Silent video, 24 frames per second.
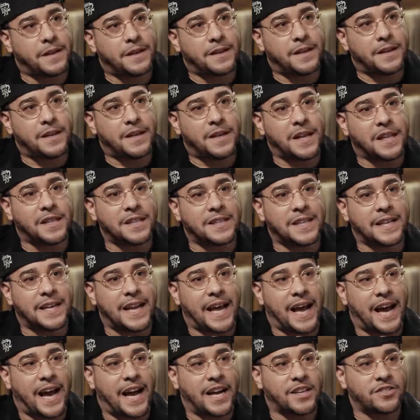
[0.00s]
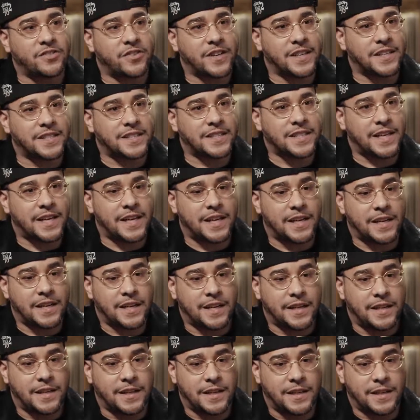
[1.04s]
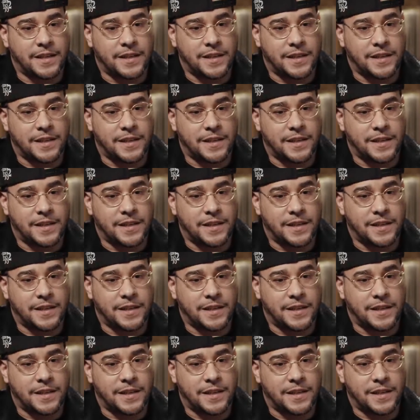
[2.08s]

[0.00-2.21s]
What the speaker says: Another thing that Andre said in